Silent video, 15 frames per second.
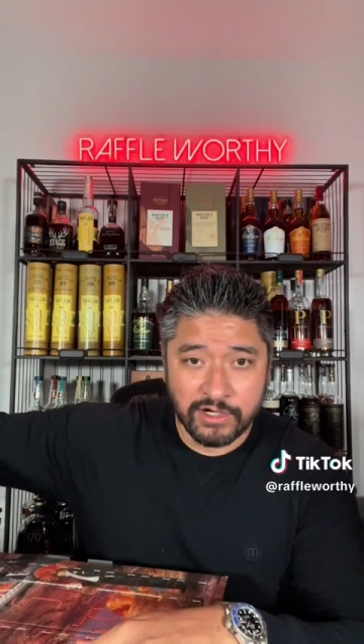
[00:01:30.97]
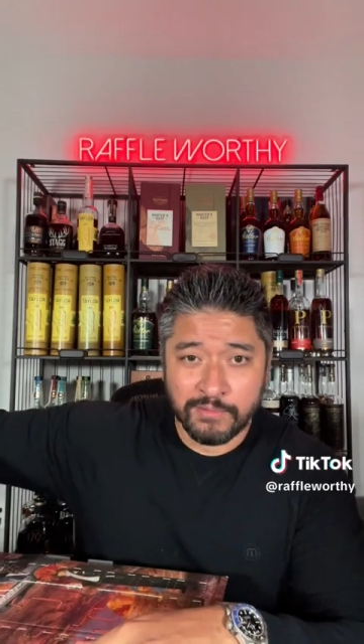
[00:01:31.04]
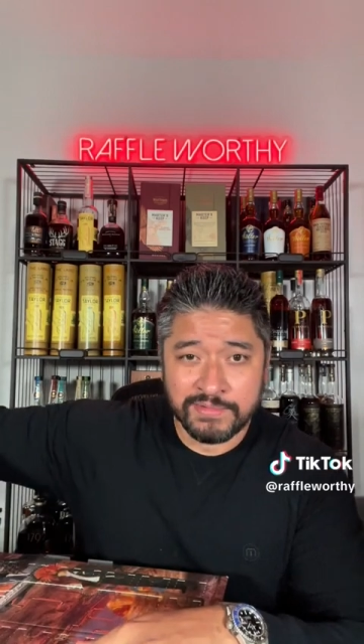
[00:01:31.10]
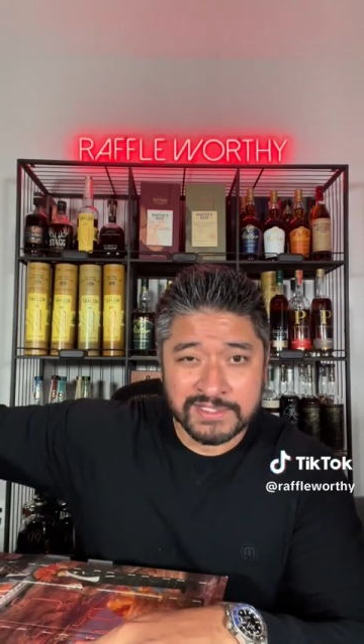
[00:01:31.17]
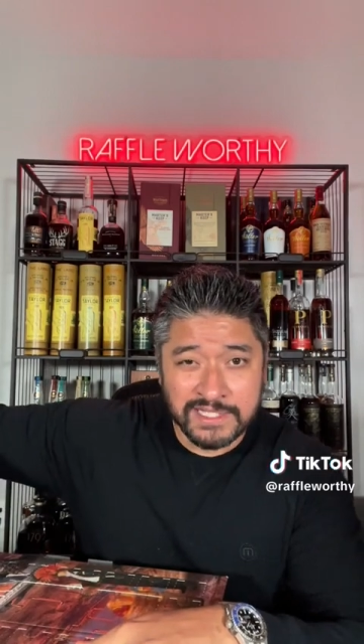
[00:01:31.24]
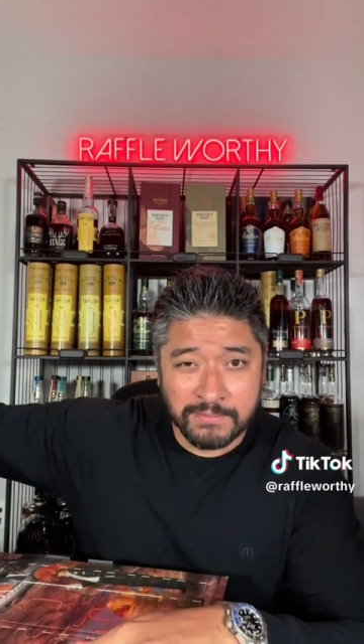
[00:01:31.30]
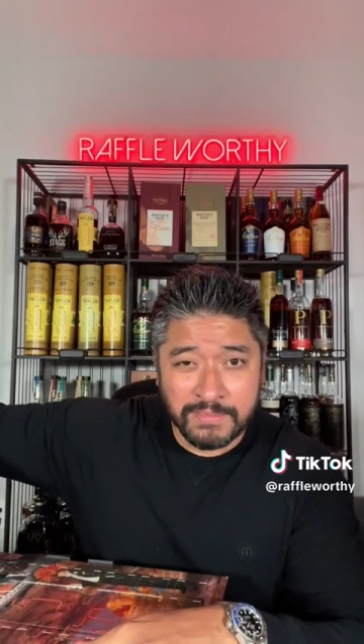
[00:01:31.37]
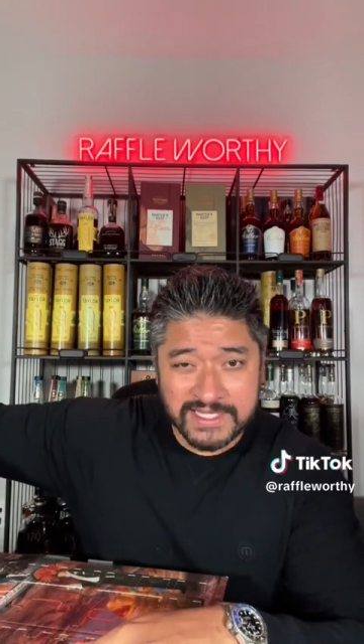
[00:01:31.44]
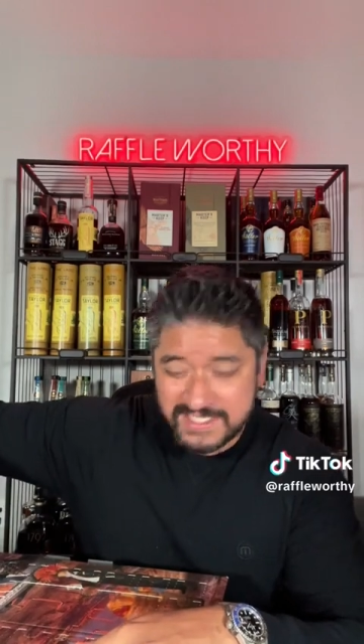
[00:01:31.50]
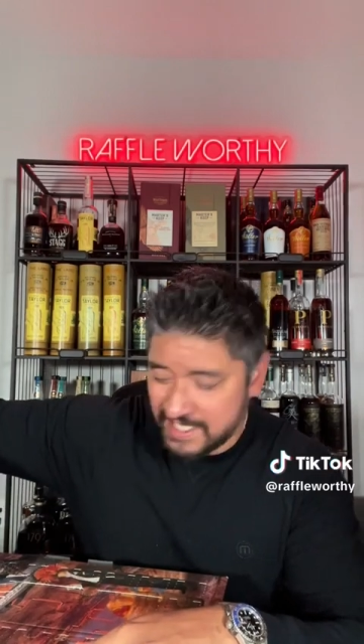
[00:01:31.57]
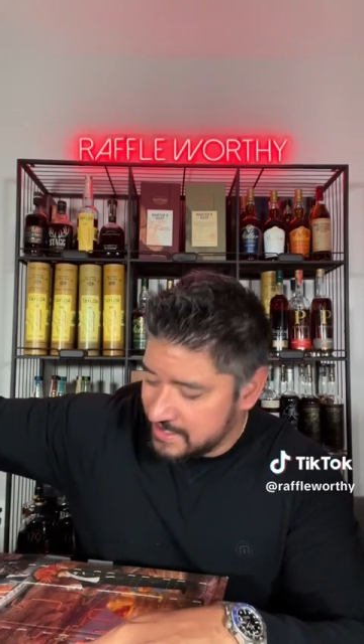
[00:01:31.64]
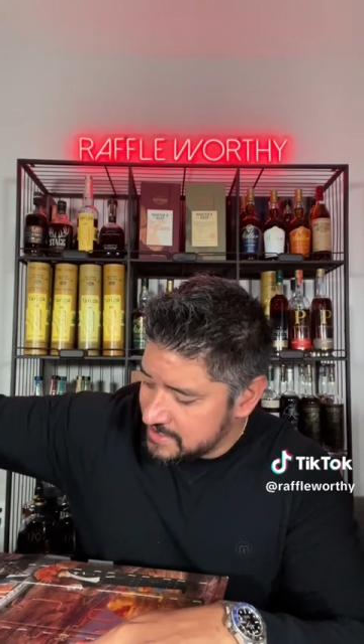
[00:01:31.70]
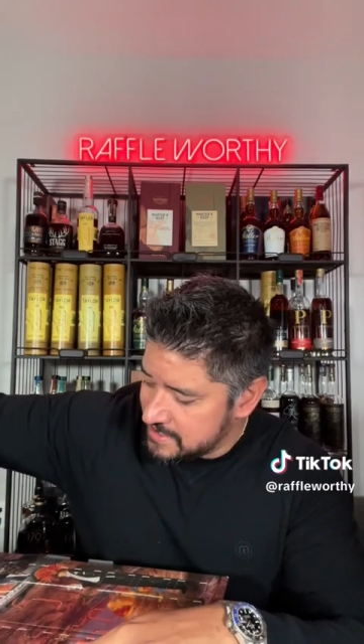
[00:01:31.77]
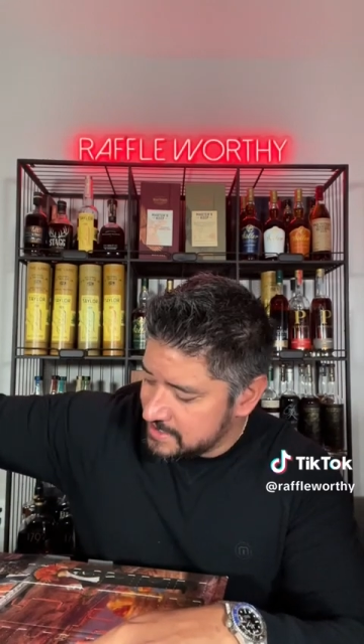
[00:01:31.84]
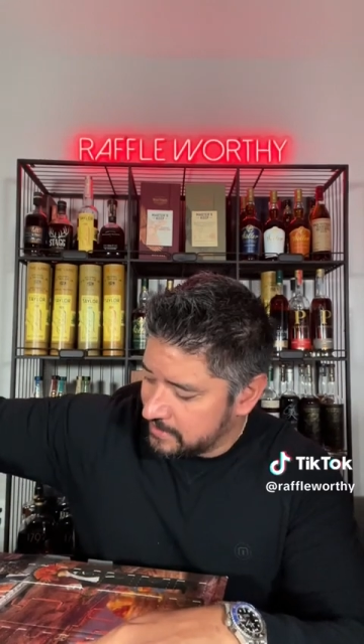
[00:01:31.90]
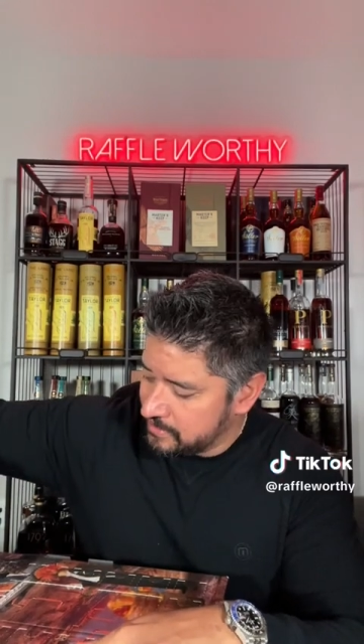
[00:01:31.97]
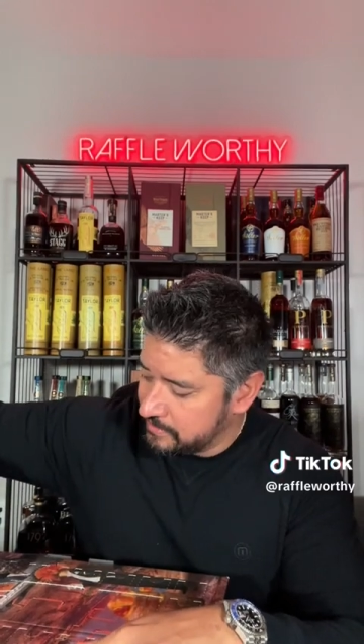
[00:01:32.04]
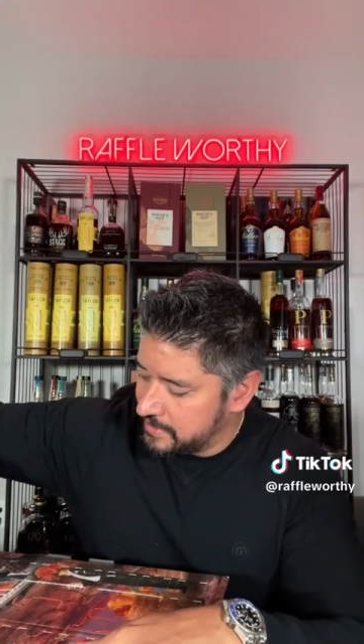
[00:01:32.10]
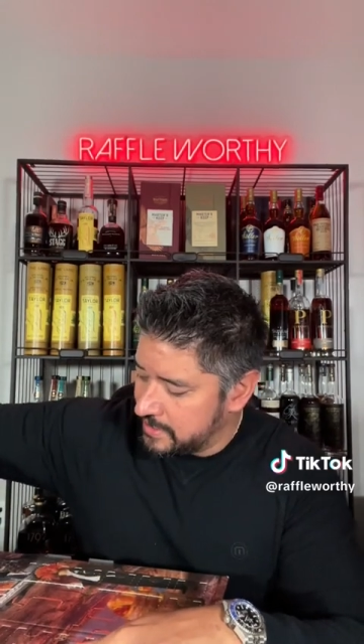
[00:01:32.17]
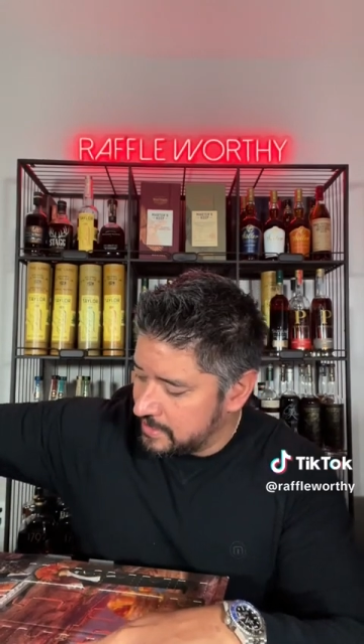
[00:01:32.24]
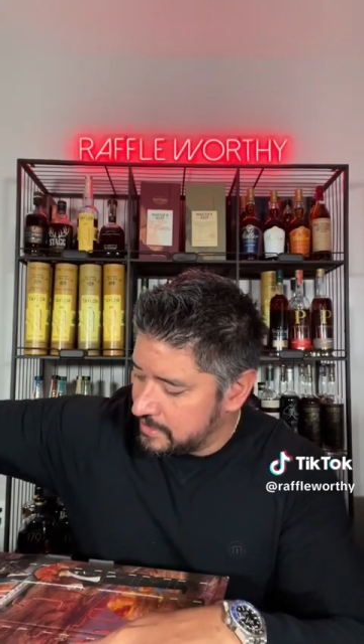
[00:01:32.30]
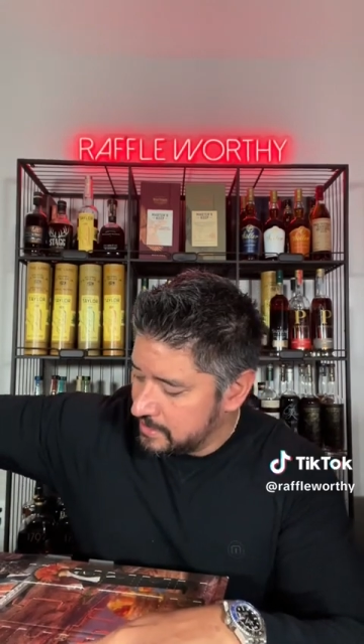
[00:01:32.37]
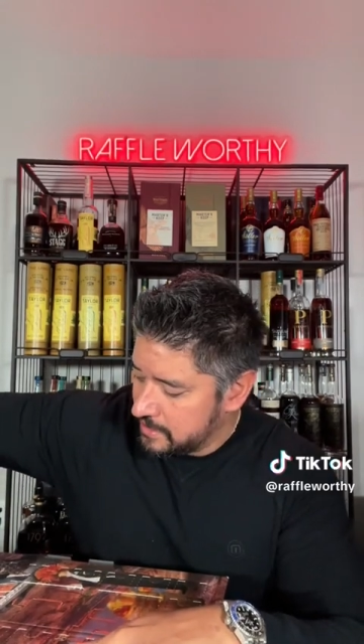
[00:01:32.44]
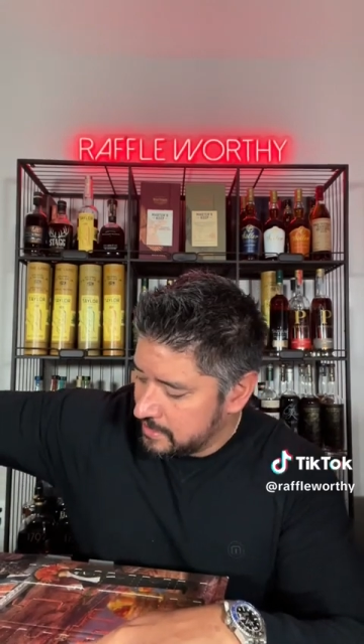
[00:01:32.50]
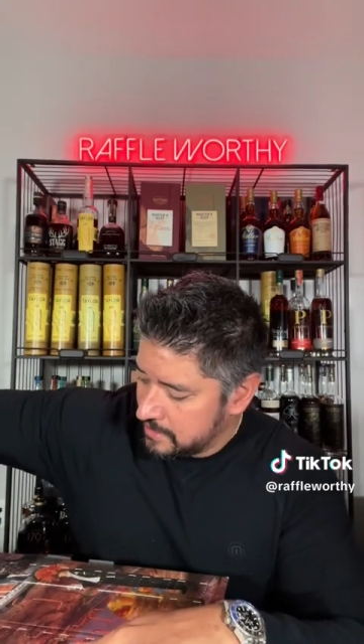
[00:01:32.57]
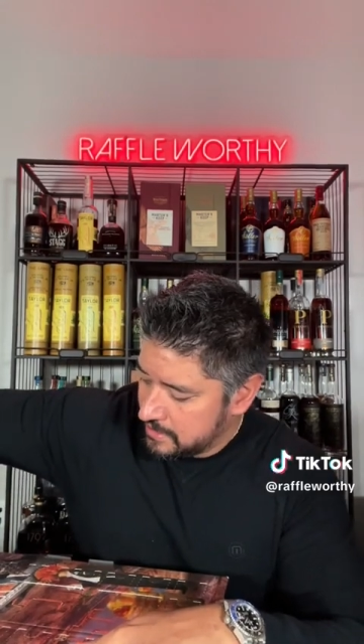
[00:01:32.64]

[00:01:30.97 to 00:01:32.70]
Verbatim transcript: opens up my senses a little bit.